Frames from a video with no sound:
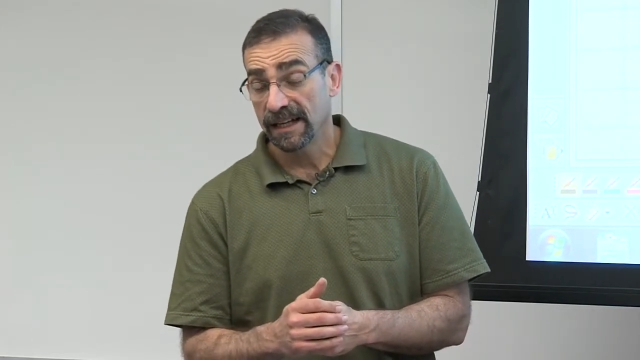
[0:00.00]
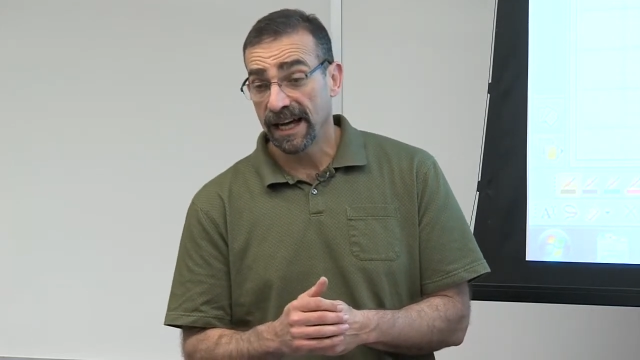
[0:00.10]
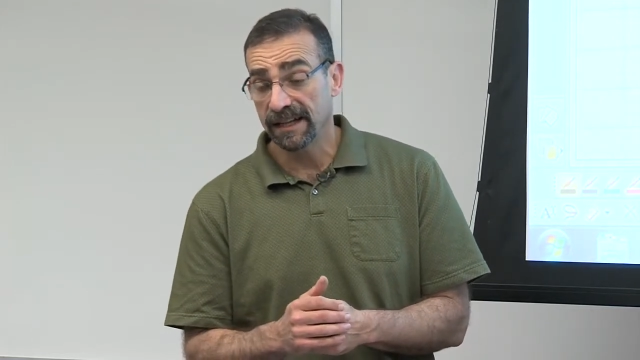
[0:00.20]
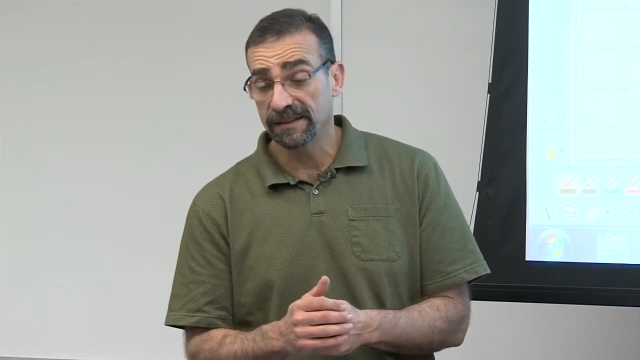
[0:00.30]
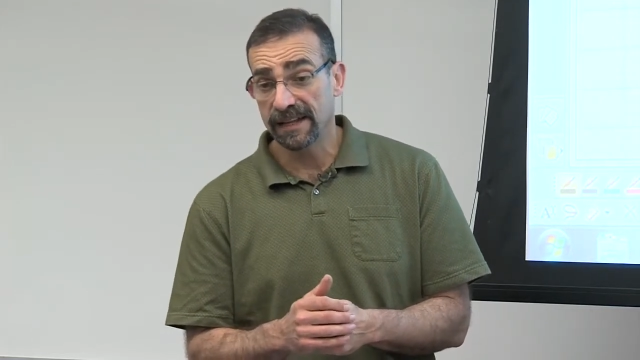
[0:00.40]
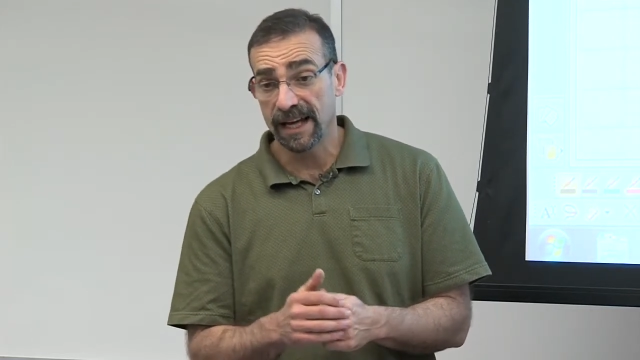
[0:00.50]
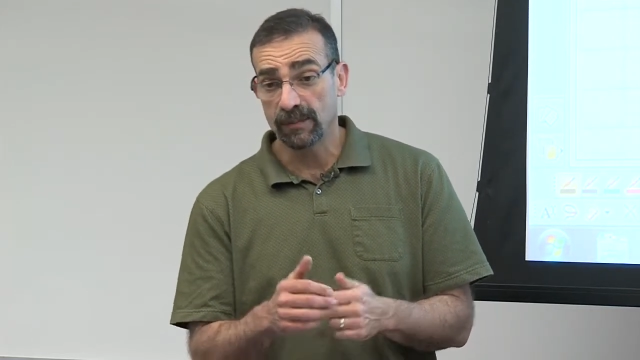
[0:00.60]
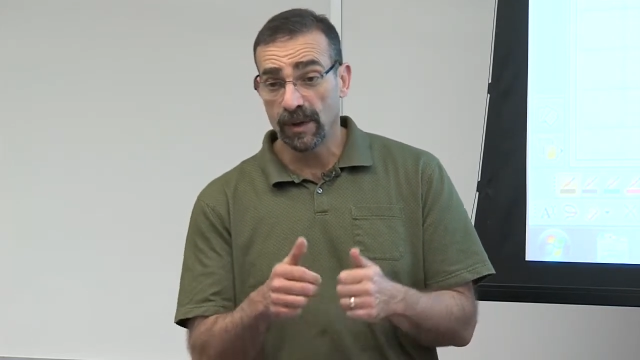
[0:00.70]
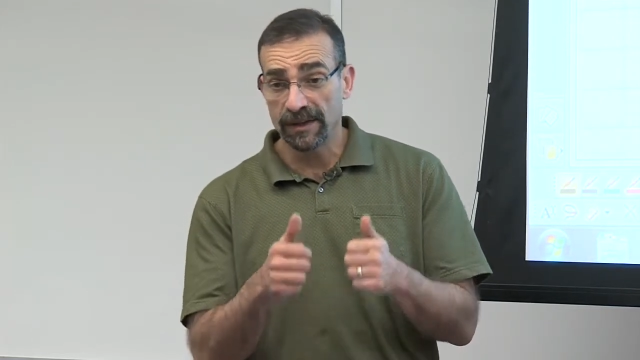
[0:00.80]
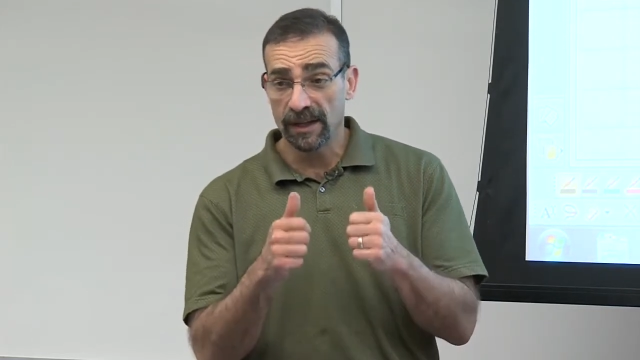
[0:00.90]

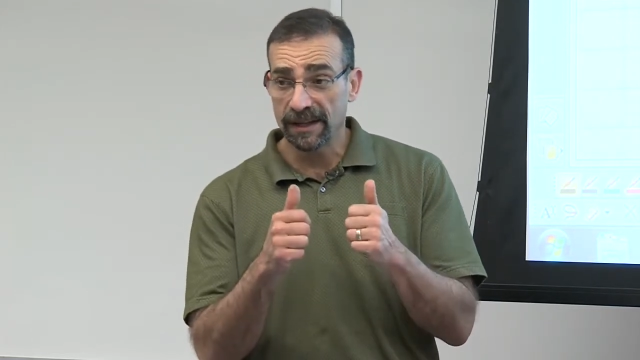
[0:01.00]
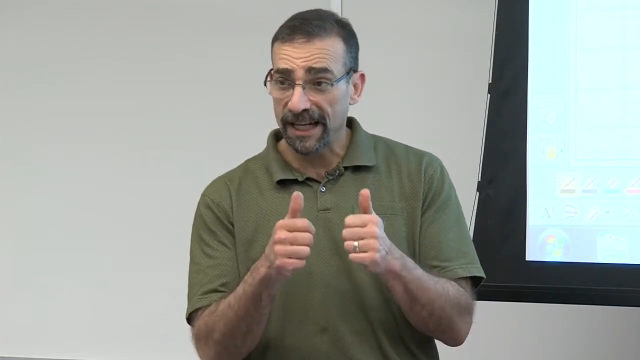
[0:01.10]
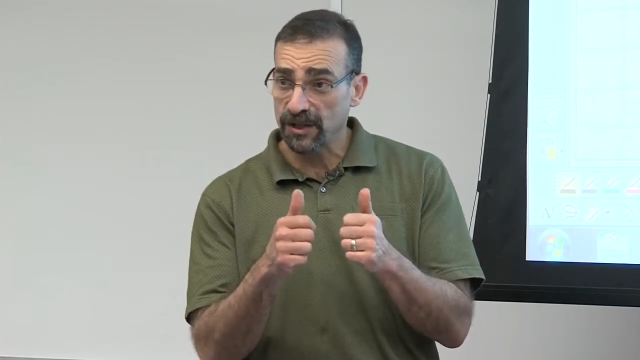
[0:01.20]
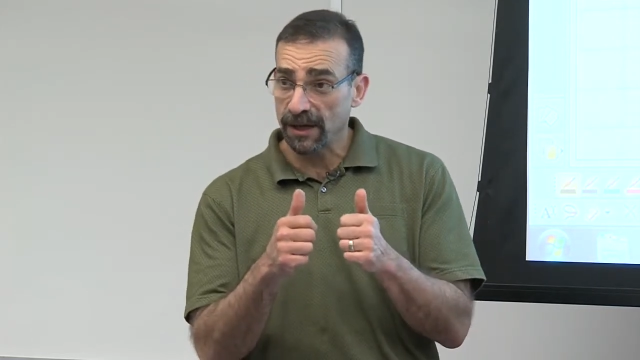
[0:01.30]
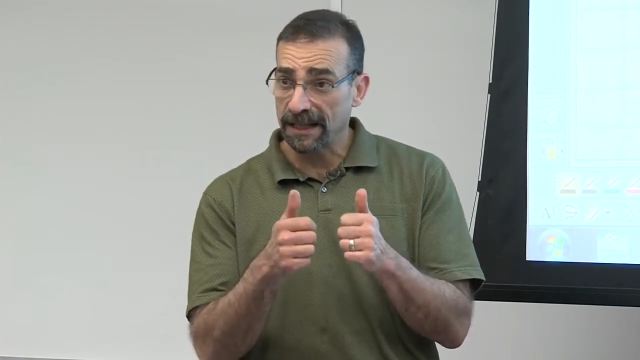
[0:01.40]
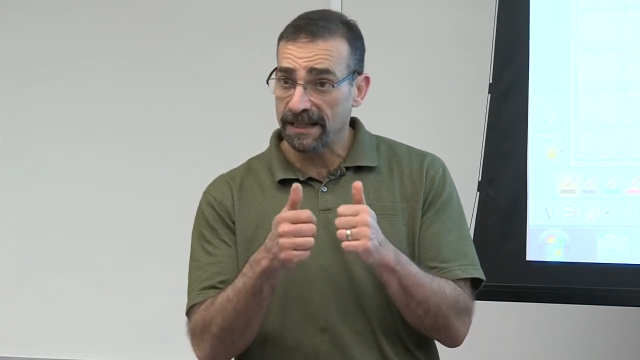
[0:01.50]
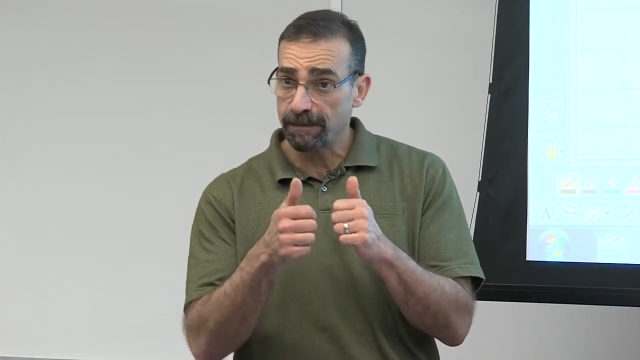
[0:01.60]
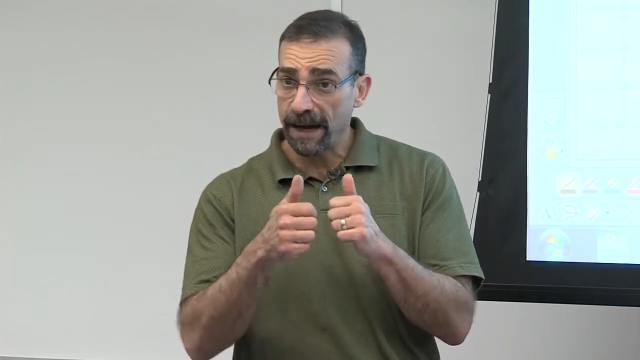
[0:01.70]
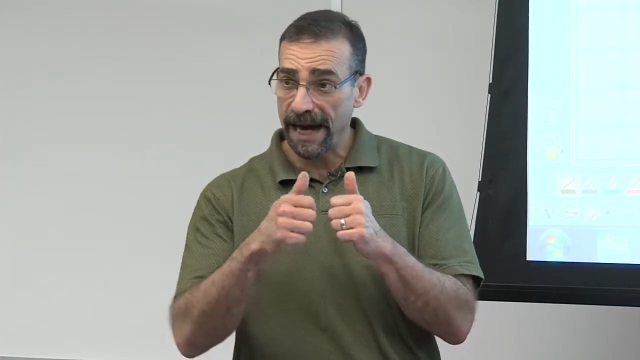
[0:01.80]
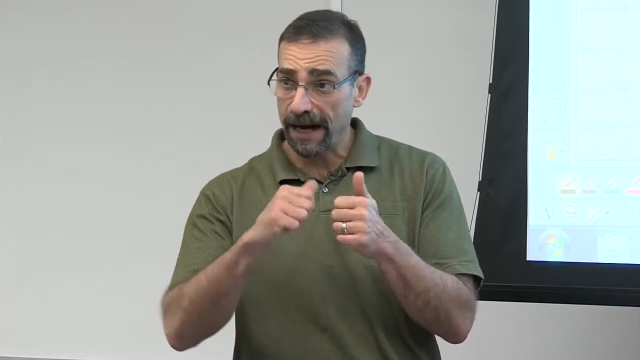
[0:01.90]
And when the electrons
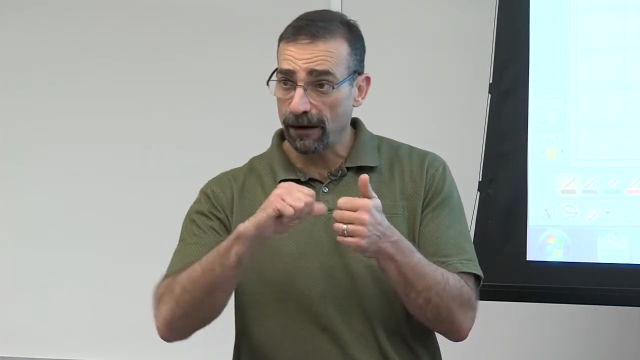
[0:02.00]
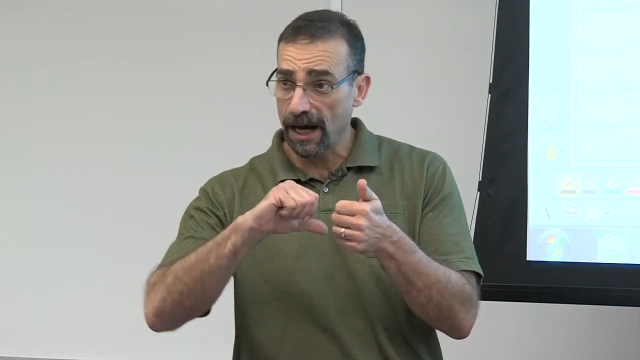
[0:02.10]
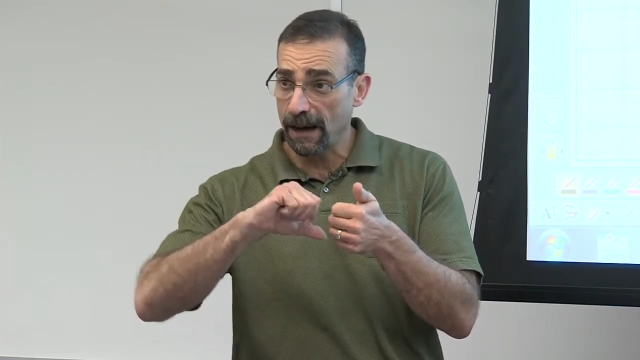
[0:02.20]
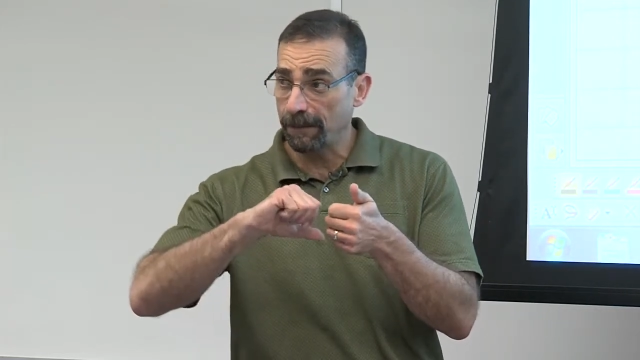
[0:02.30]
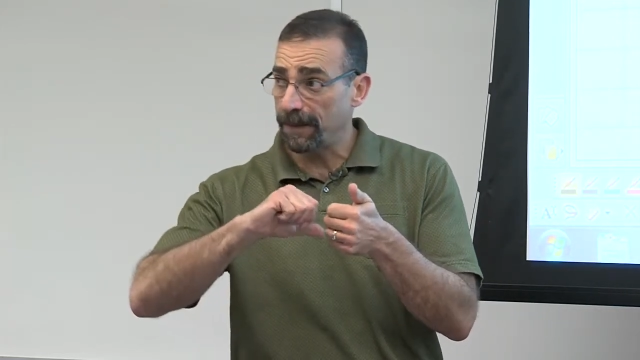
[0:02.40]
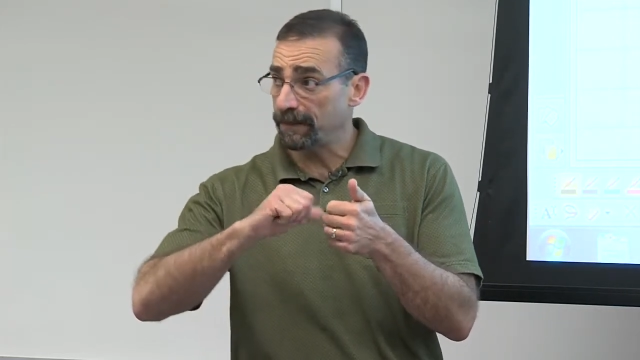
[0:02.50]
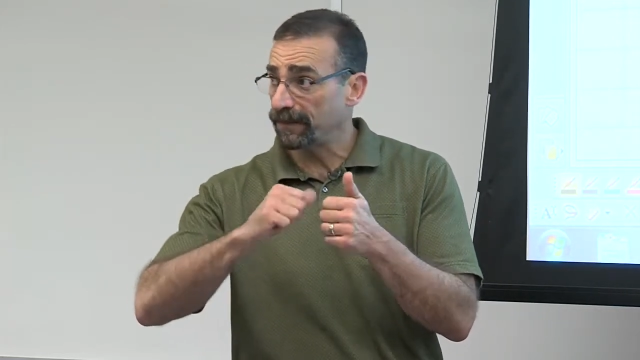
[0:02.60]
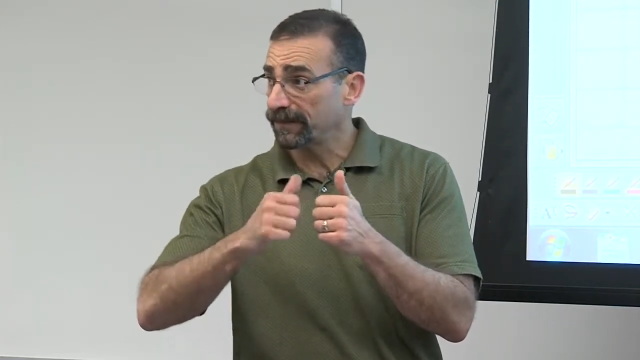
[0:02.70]
pair up